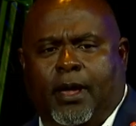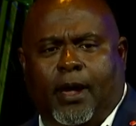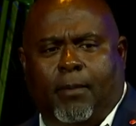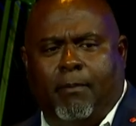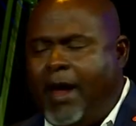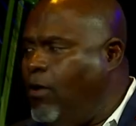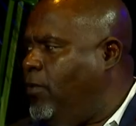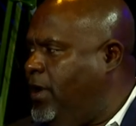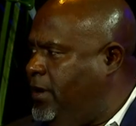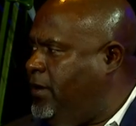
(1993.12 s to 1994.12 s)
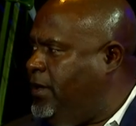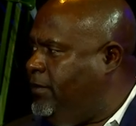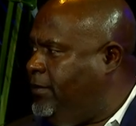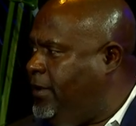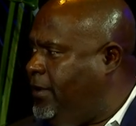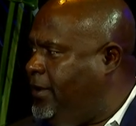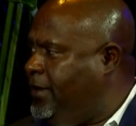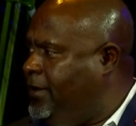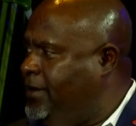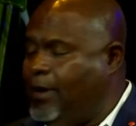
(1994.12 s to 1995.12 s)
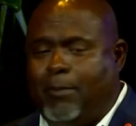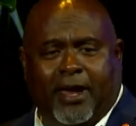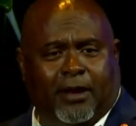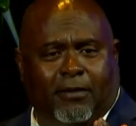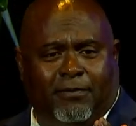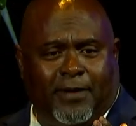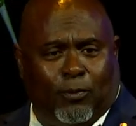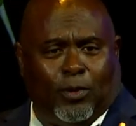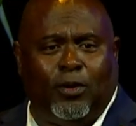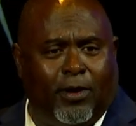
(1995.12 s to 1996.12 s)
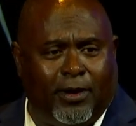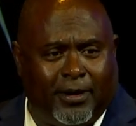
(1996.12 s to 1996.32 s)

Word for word: uh, marijuana on the, on, you know, make it a federal law.